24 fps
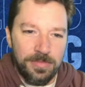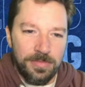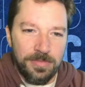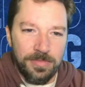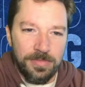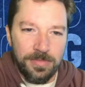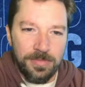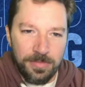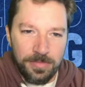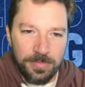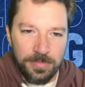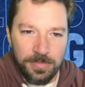
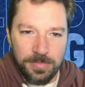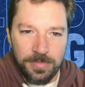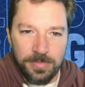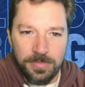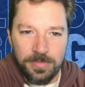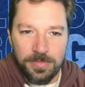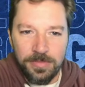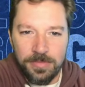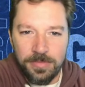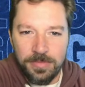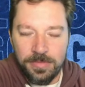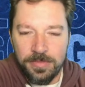
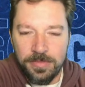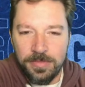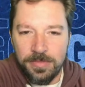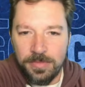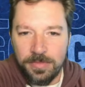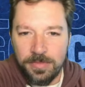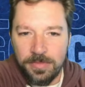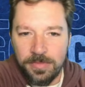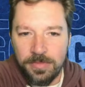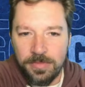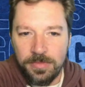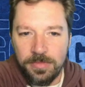
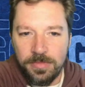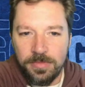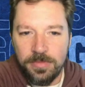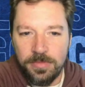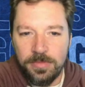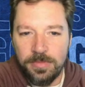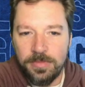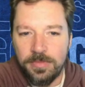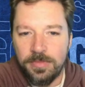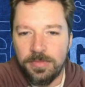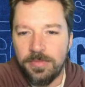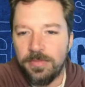
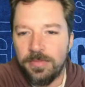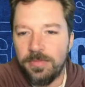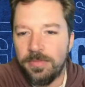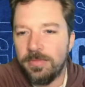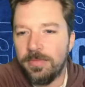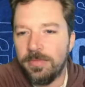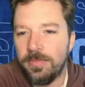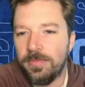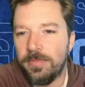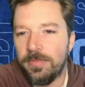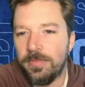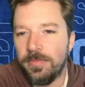
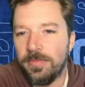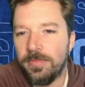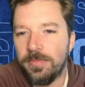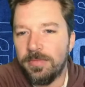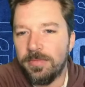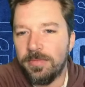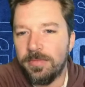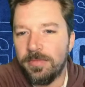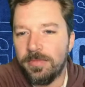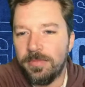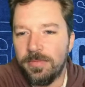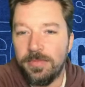
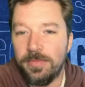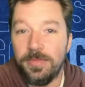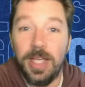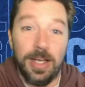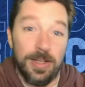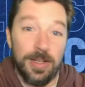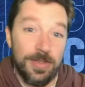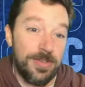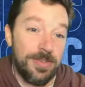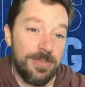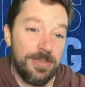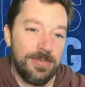
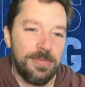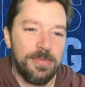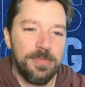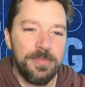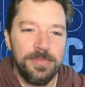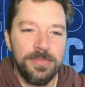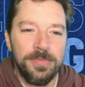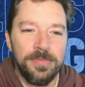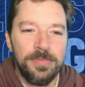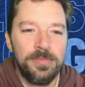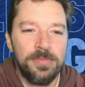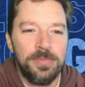
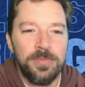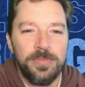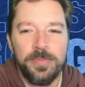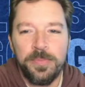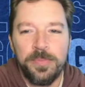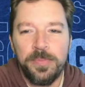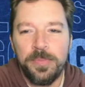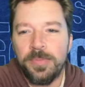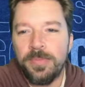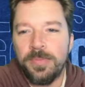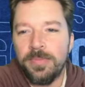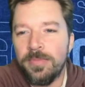
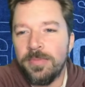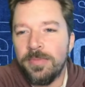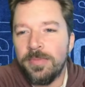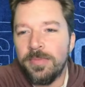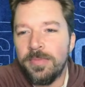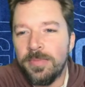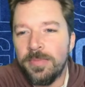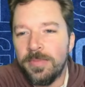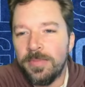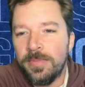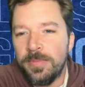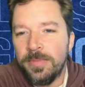
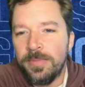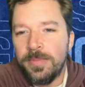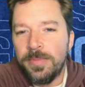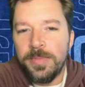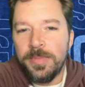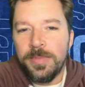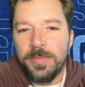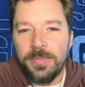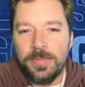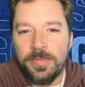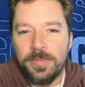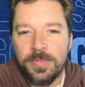
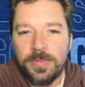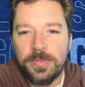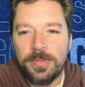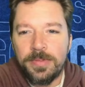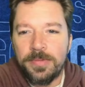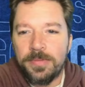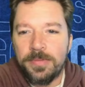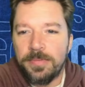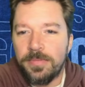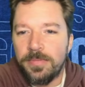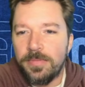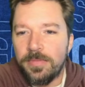
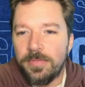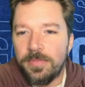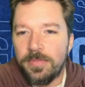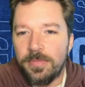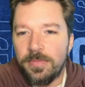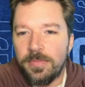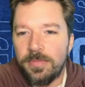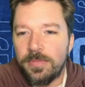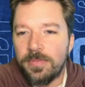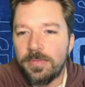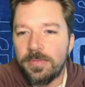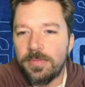
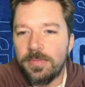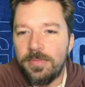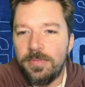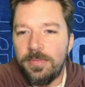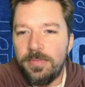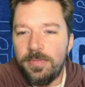(silent)